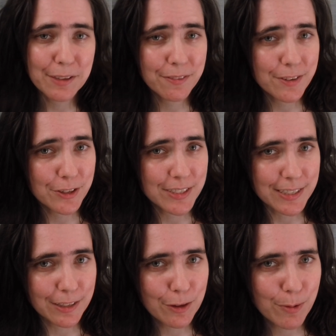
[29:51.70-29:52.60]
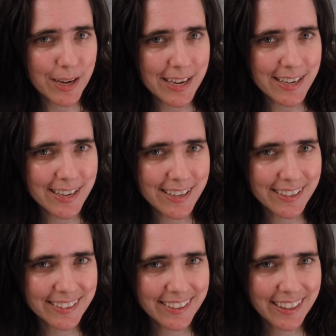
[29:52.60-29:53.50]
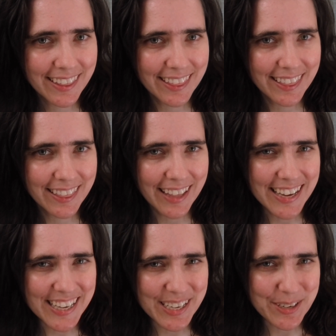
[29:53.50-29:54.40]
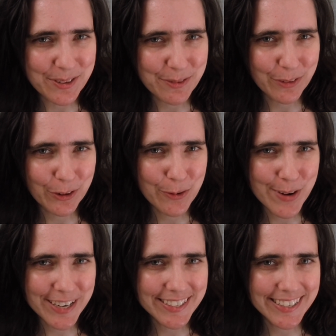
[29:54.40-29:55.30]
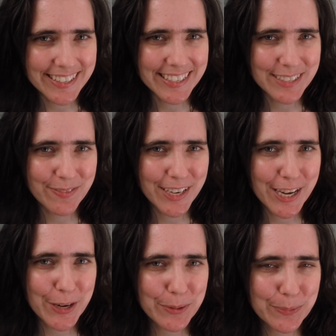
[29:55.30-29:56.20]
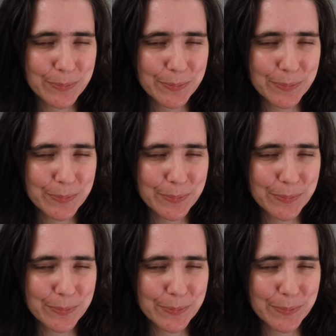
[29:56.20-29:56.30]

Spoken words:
If you're still awake, thank you for watching this video.